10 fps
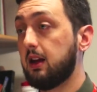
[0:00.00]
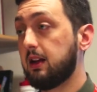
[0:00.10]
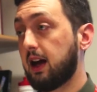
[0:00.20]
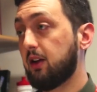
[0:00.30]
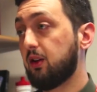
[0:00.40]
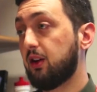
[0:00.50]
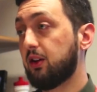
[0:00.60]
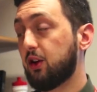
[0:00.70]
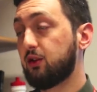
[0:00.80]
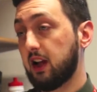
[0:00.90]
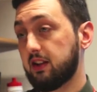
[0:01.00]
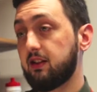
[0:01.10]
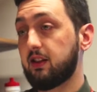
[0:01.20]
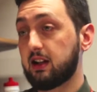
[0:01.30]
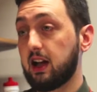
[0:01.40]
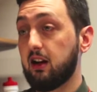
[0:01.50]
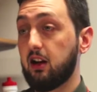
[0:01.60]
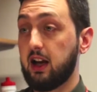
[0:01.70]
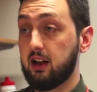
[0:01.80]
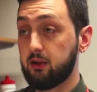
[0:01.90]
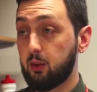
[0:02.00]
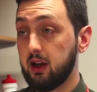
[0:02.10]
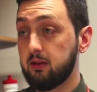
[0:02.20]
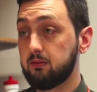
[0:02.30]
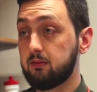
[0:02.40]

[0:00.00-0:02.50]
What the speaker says: Now those lessons then get learned elsewhere,